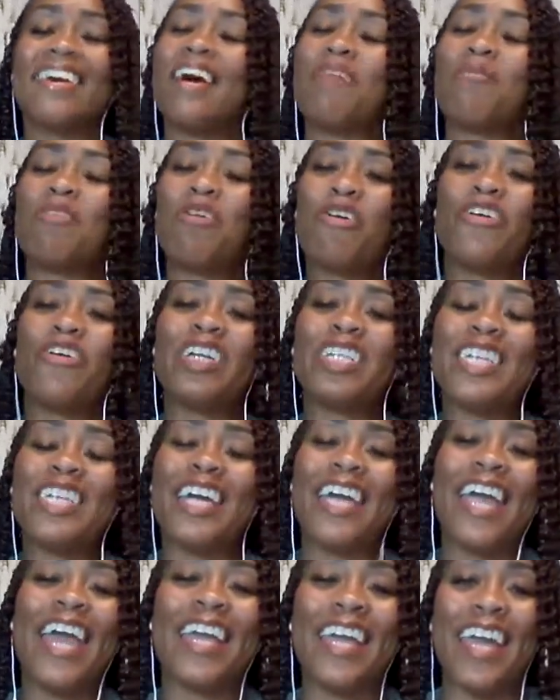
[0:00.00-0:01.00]
I'm Corey
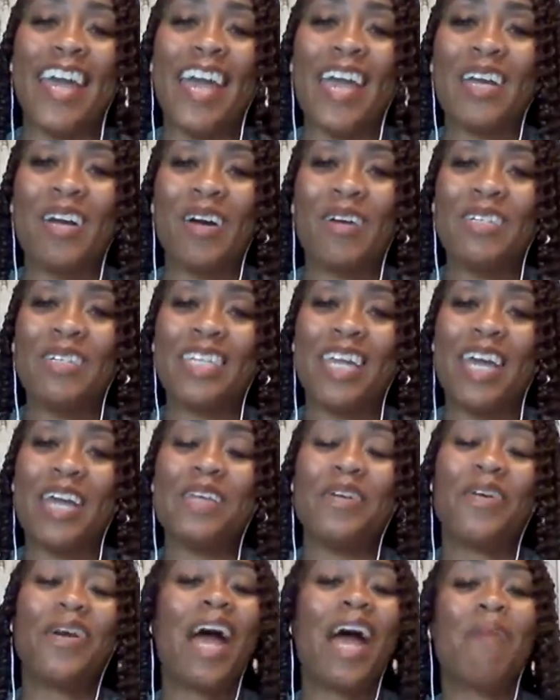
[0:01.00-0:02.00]
J, aka Coach K,
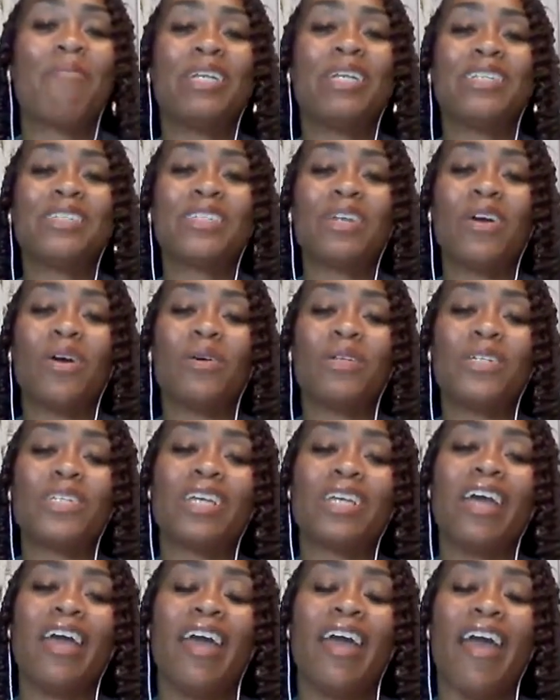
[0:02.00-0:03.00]
your happiness
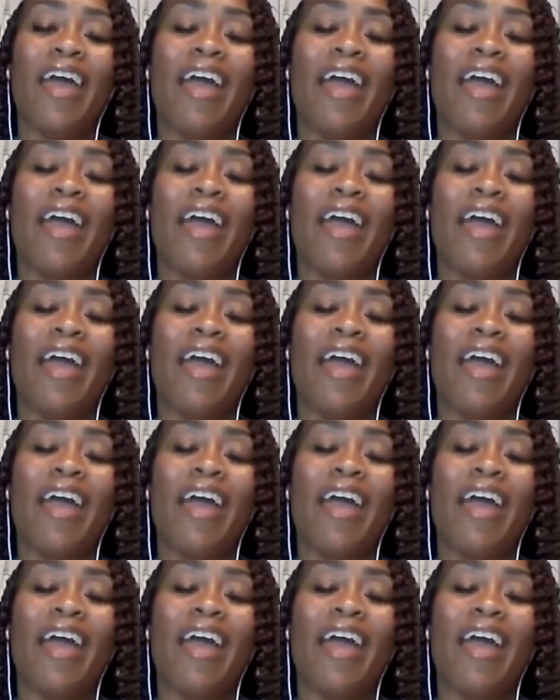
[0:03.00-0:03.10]
coach.